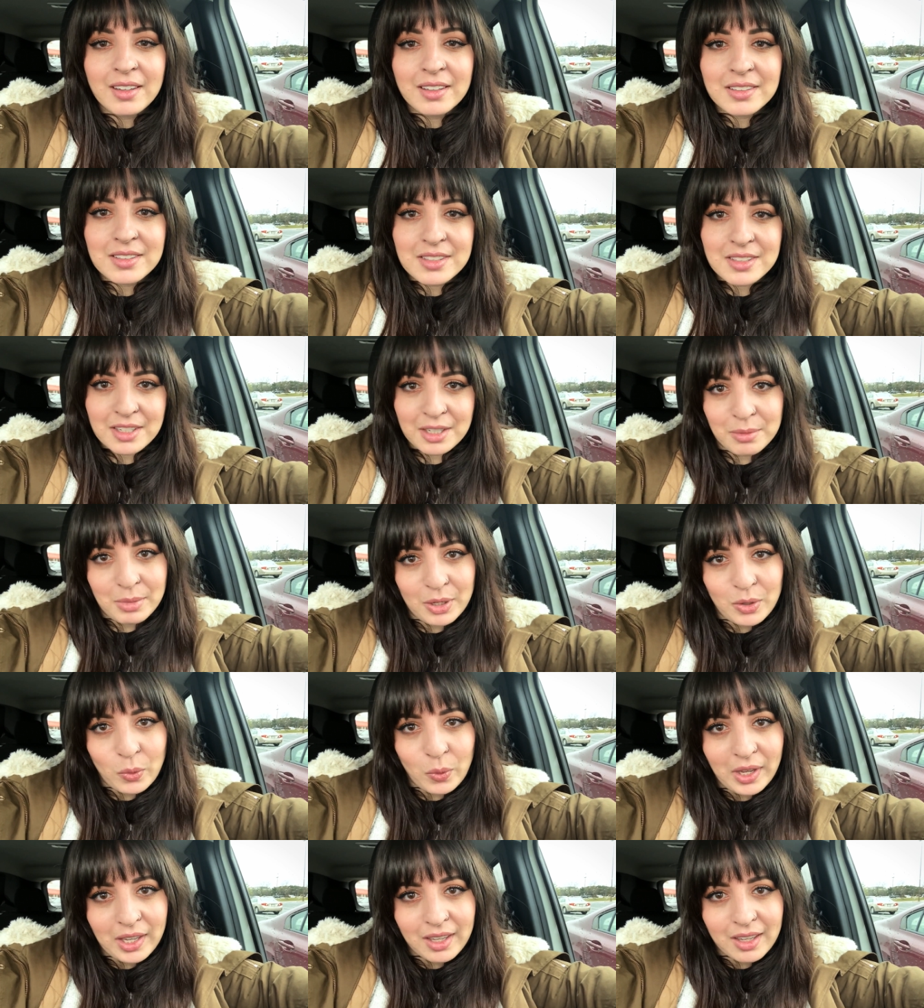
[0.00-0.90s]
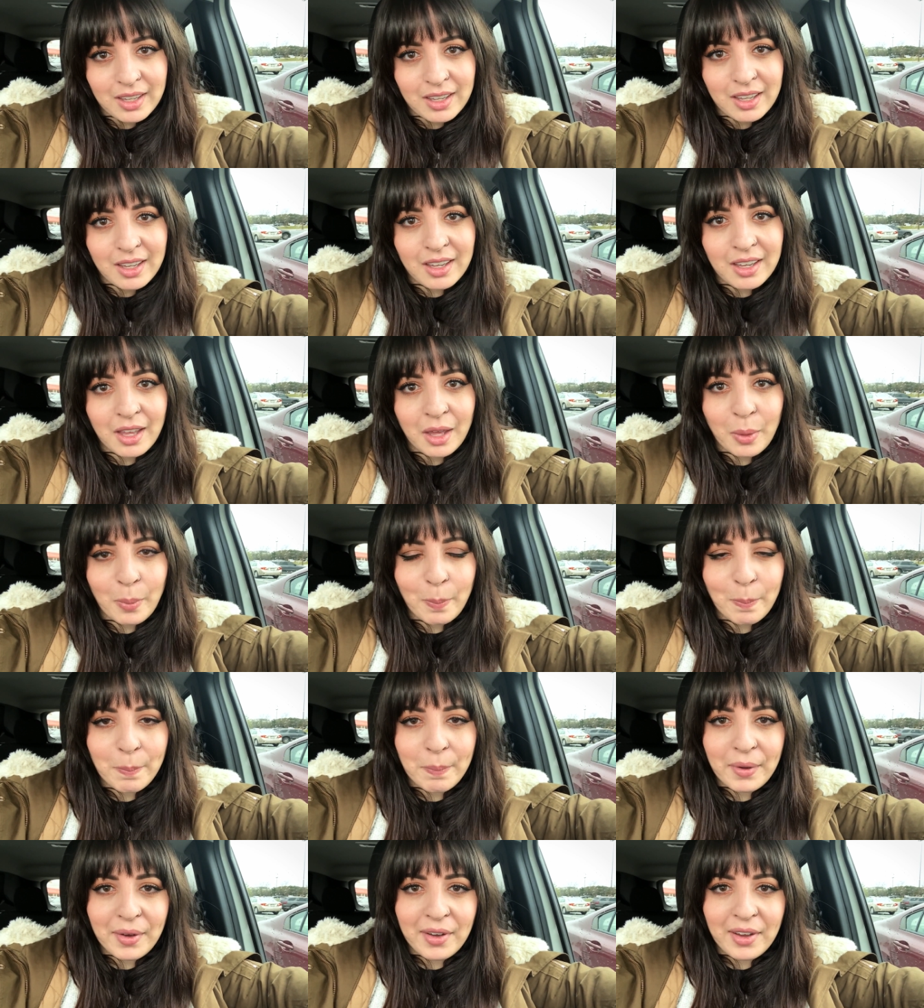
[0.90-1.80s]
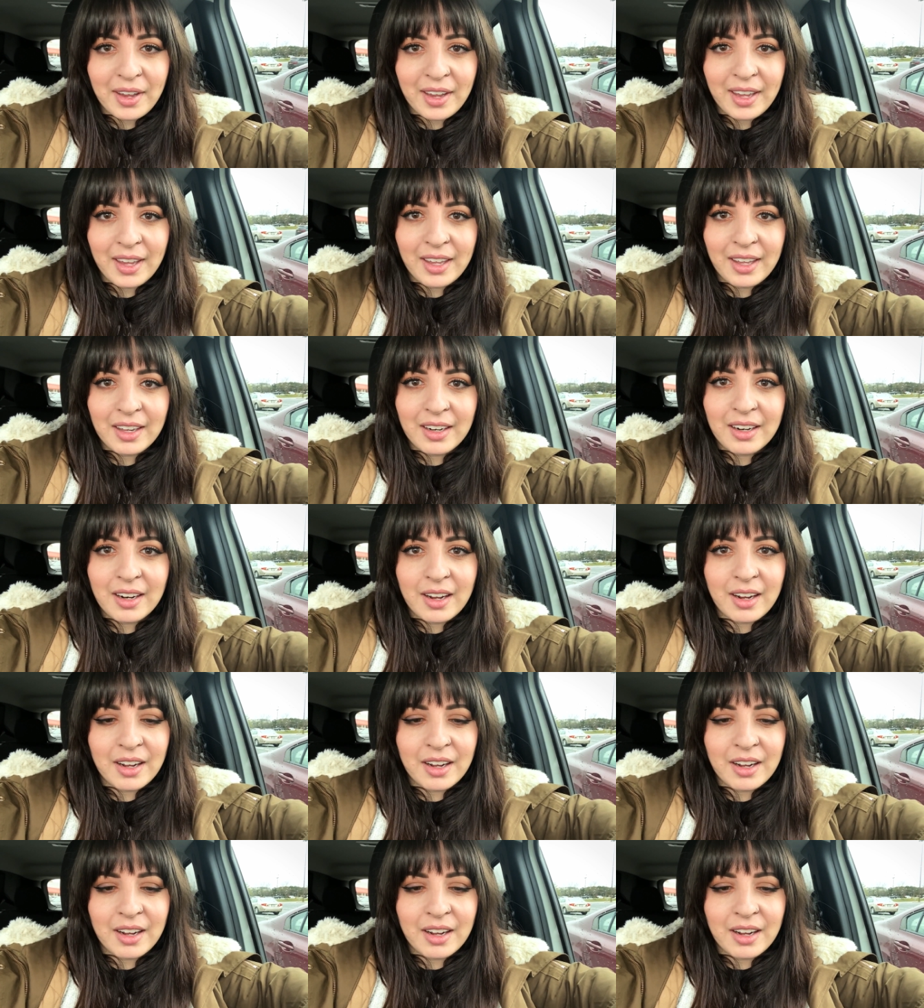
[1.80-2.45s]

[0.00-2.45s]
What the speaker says: it's gonna be quick, but